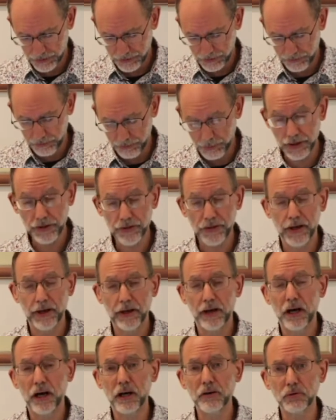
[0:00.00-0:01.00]
But they
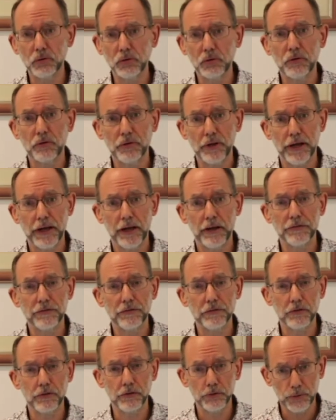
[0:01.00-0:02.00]
are all there
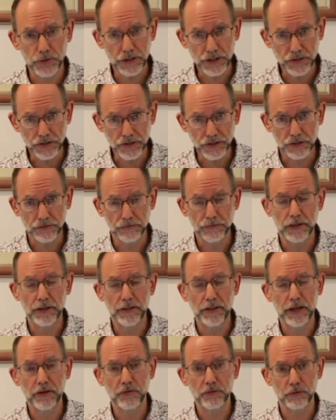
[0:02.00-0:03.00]
for a reason,
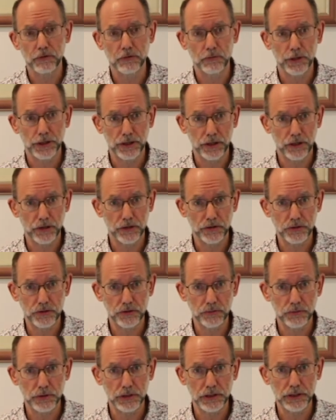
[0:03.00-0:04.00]
and that's what we're going to
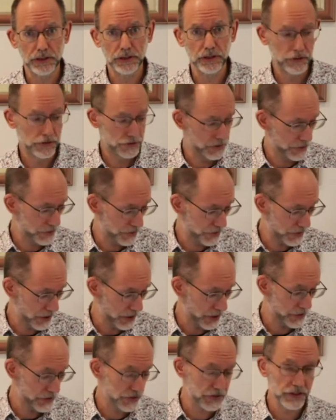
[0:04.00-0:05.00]
really
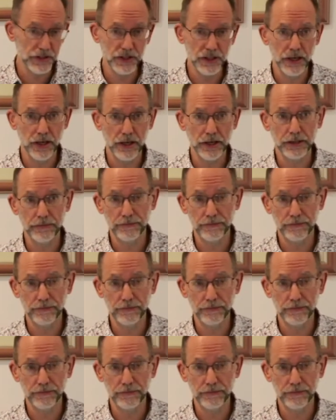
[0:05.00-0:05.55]
discuss today.